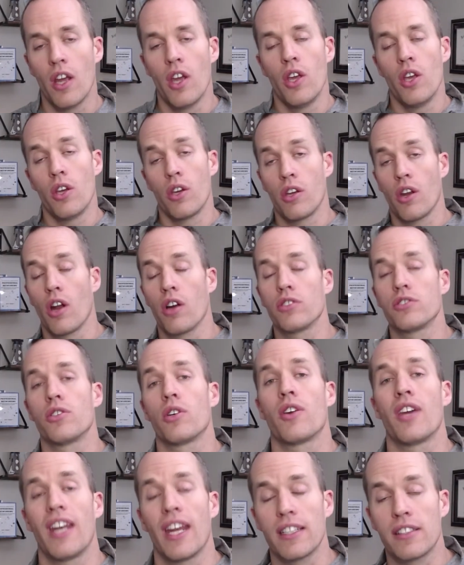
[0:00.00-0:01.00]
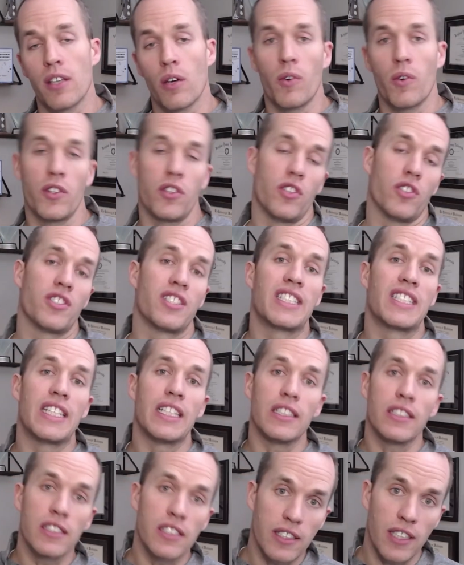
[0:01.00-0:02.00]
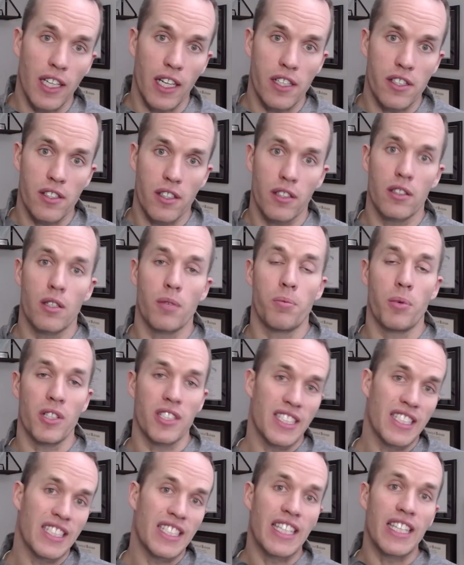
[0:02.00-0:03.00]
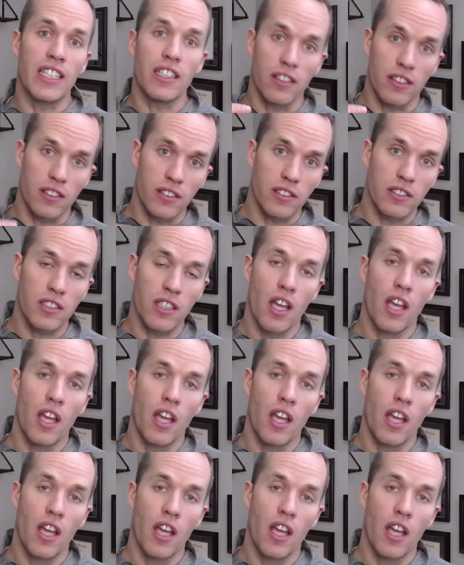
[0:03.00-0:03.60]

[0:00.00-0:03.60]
You can also connect it with your skills section to put skills